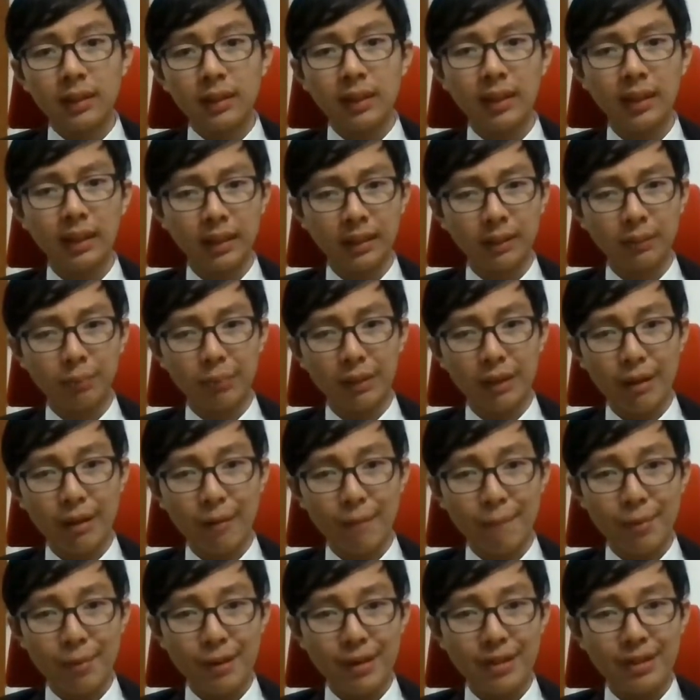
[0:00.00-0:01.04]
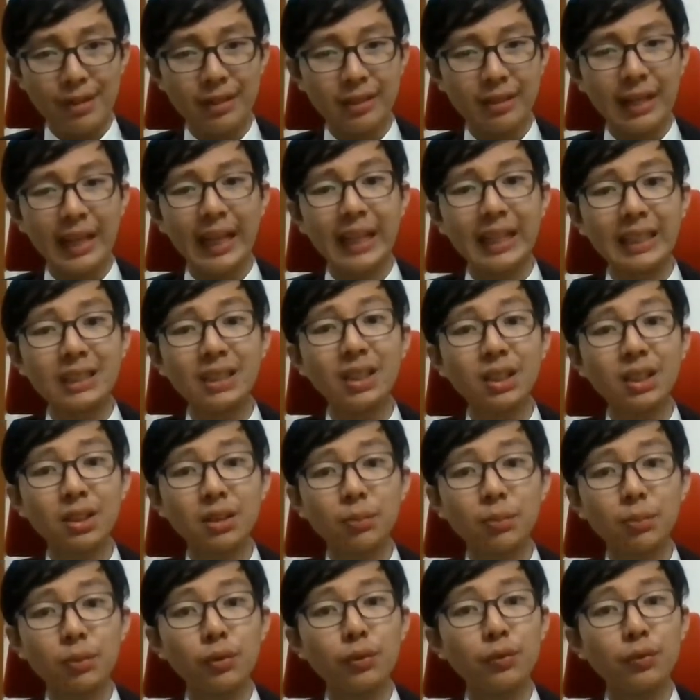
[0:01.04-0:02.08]
here in my opinion, it's just a
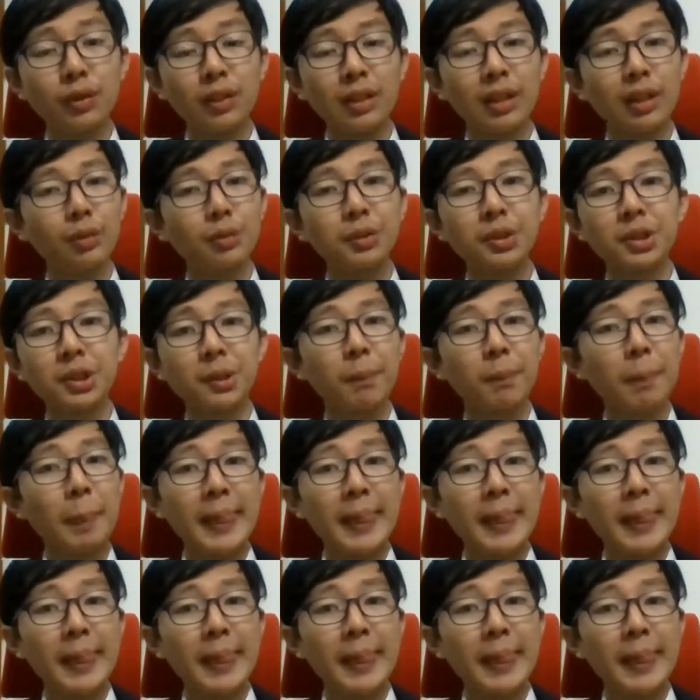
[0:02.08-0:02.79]
movie that was,